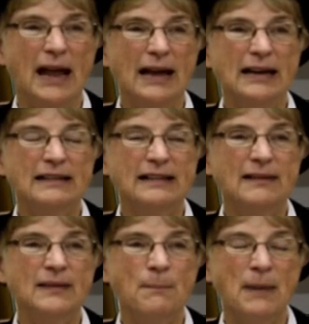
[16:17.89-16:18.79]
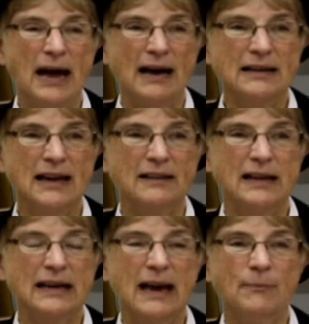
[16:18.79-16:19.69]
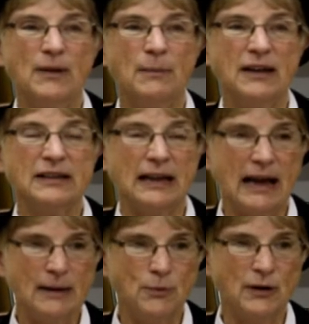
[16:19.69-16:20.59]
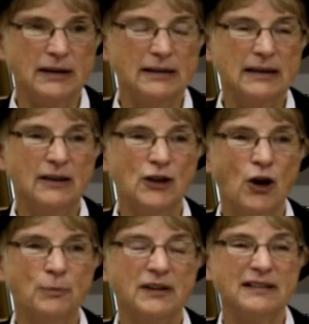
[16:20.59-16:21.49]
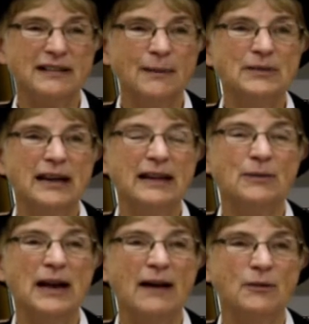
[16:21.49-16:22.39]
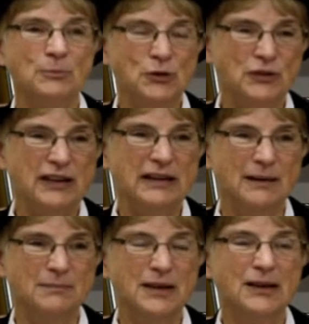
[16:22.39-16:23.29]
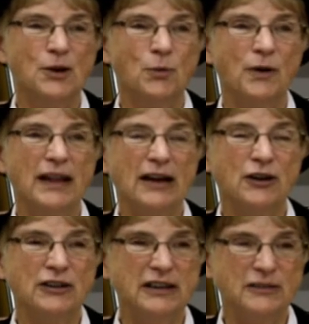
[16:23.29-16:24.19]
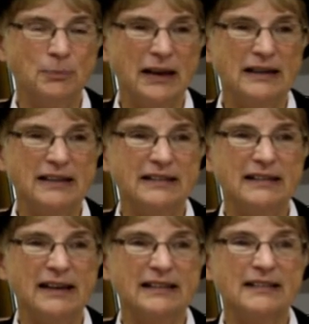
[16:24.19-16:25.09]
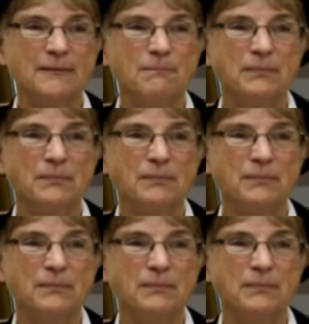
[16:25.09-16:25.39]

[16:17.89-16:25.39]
And I sent them back and they kept them at the library in the hopes that someday they would have a museum where they could display these things.